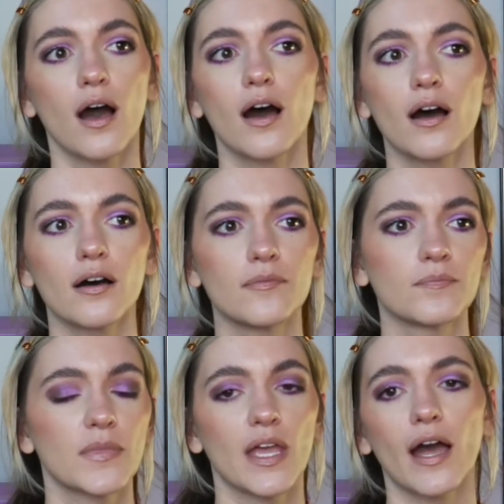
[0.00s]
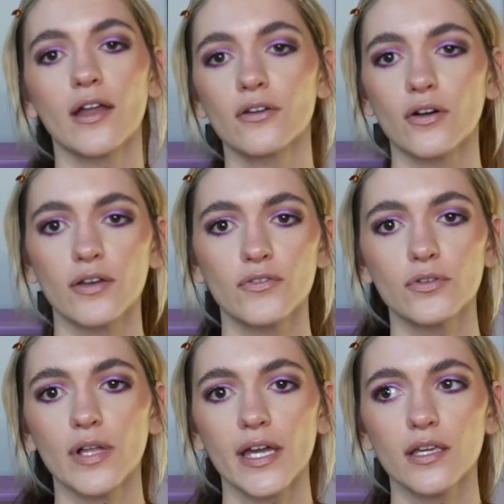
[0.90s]
I don't know. If
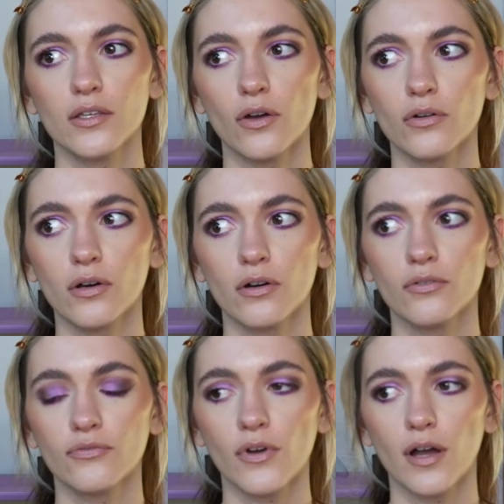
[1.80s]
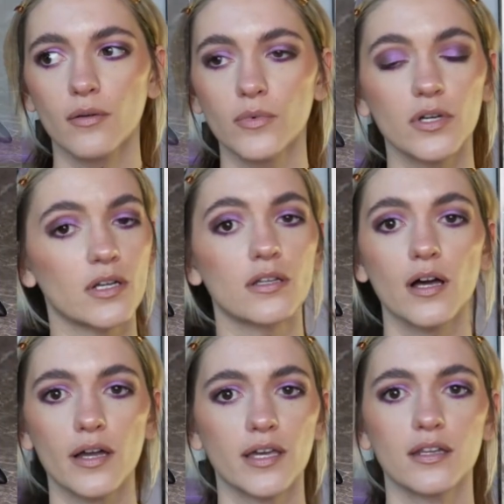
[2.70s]
you like Yoko from Gurren
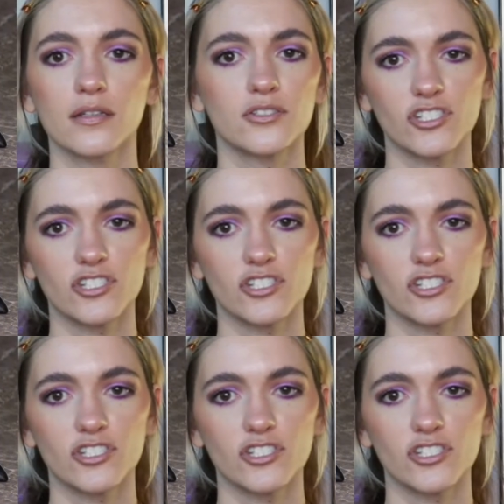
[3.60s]
Lagann,